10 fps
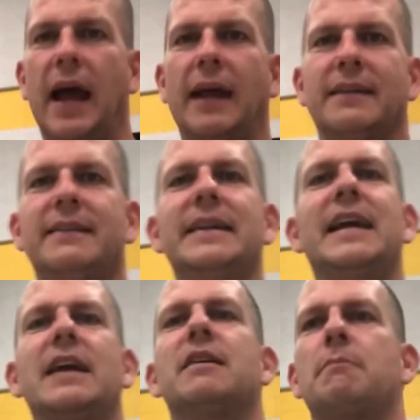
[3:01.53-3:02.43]
and
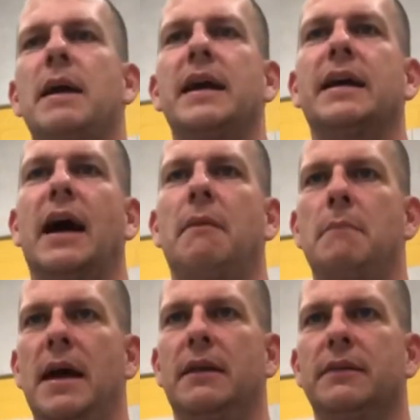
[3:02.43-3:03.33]
seeking to make
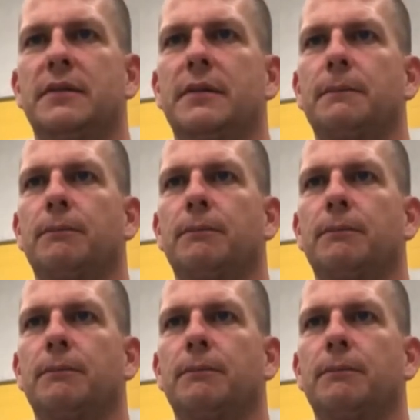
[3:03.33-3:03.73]
amends.